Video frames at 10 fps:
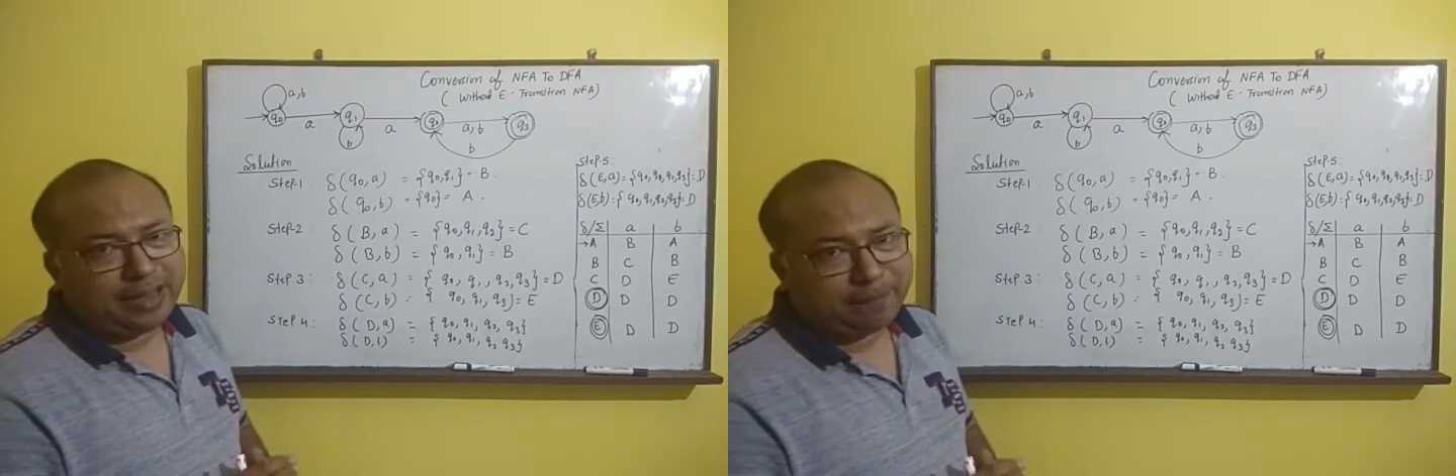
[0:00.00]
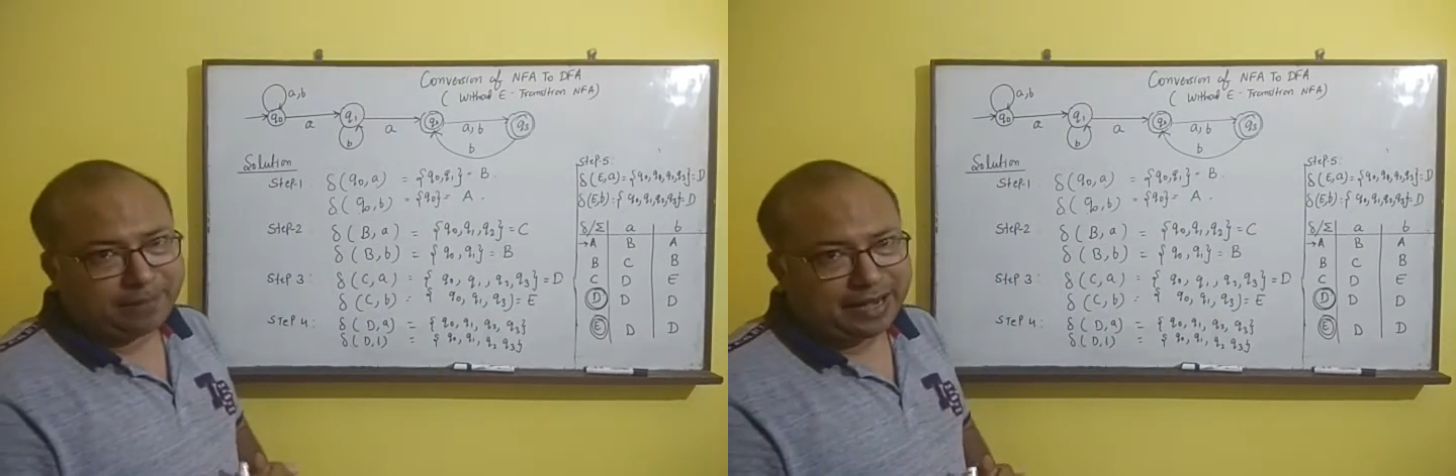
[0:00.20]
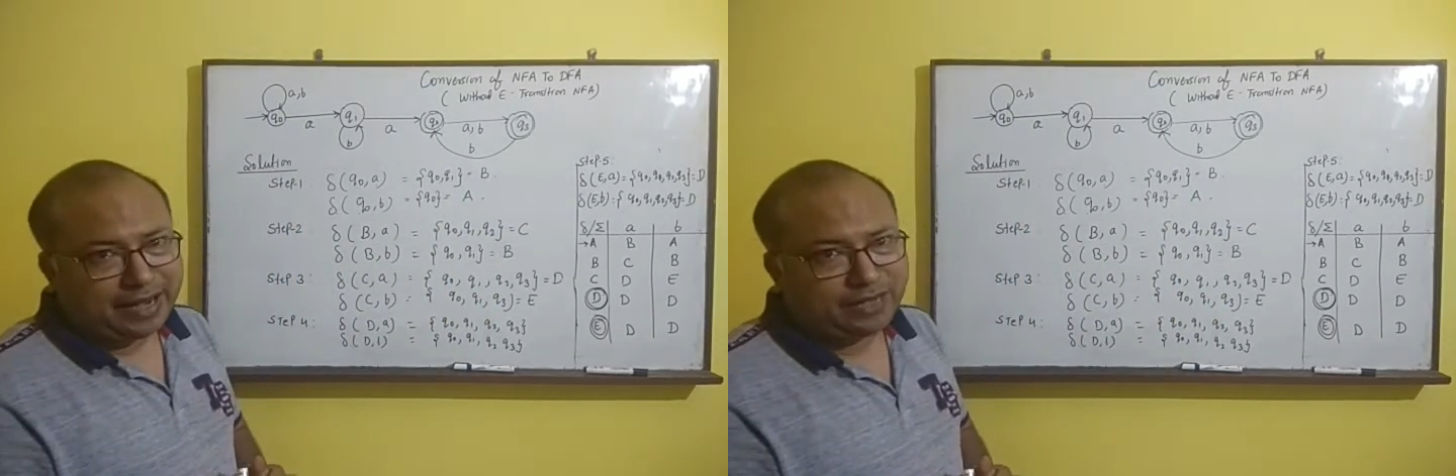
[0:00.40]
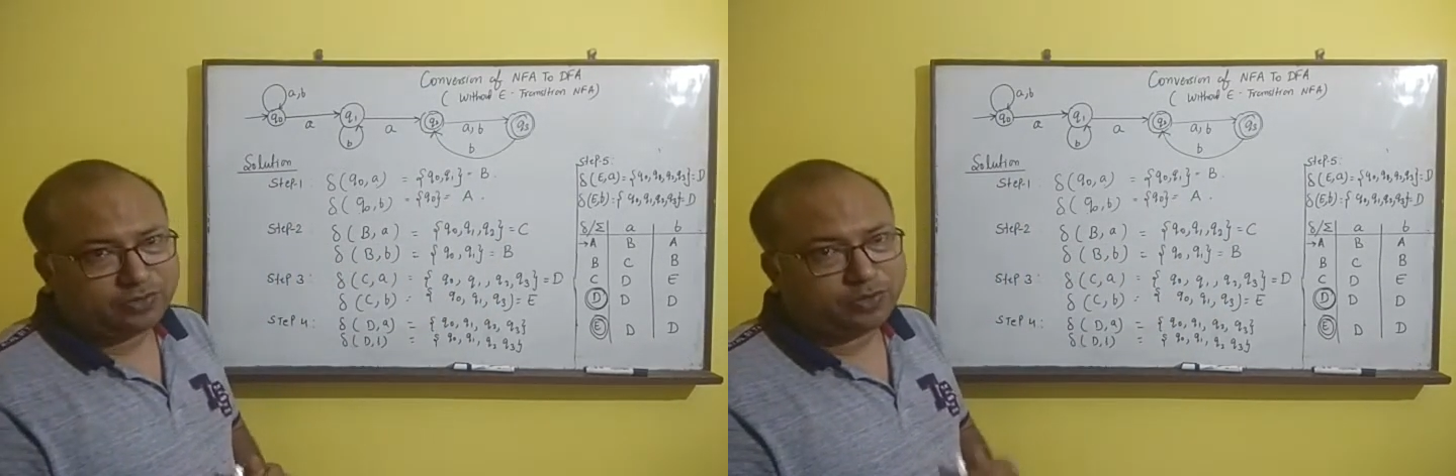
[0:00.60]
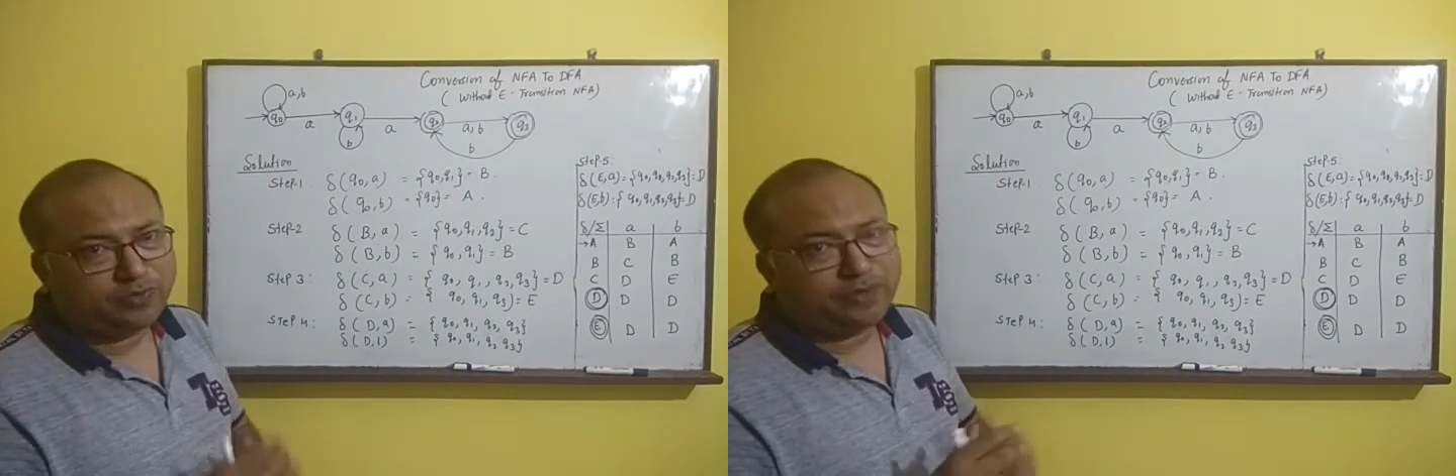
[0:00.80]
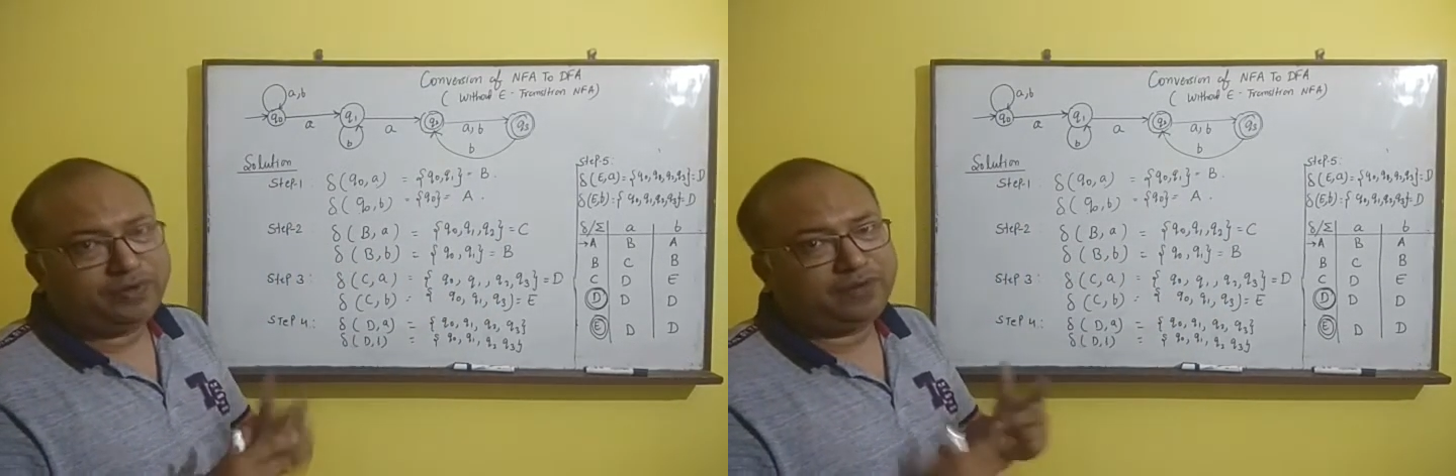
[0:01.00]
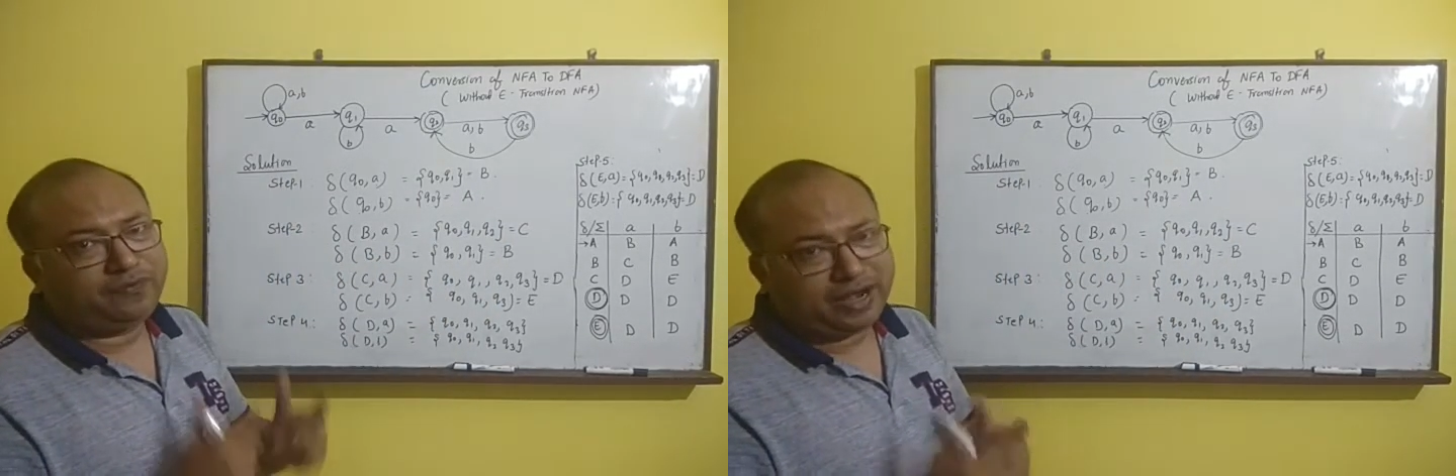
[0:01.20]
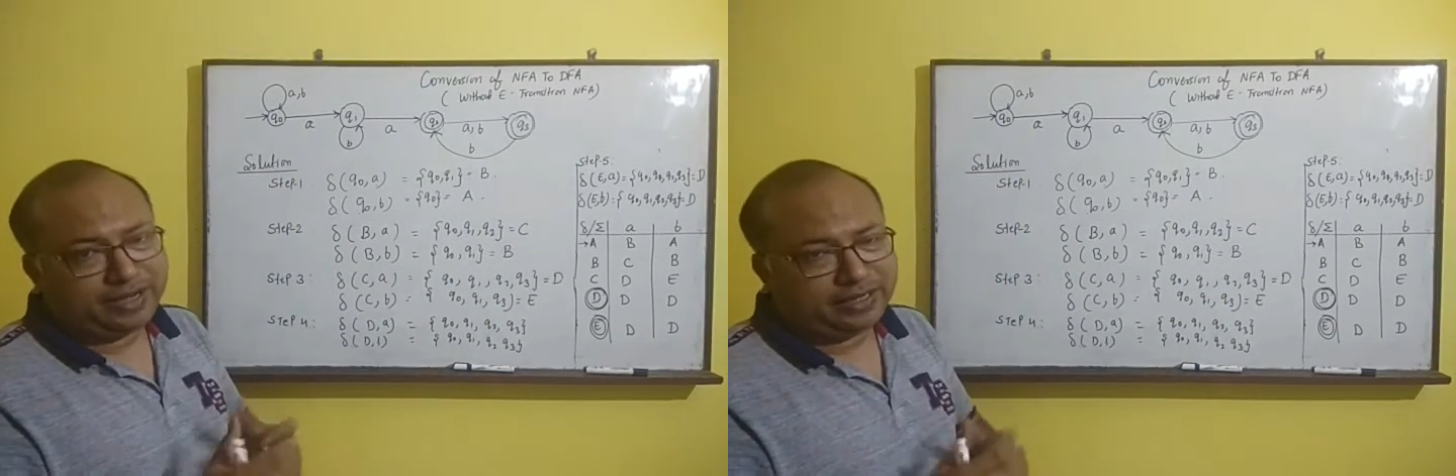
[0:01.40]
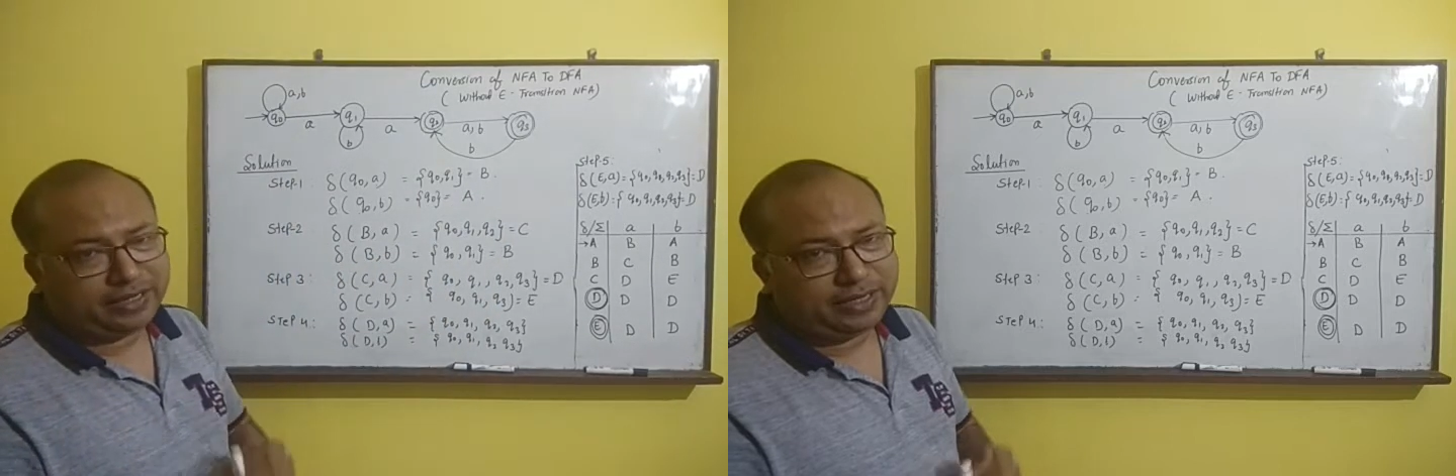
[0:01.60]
applied, so we will apply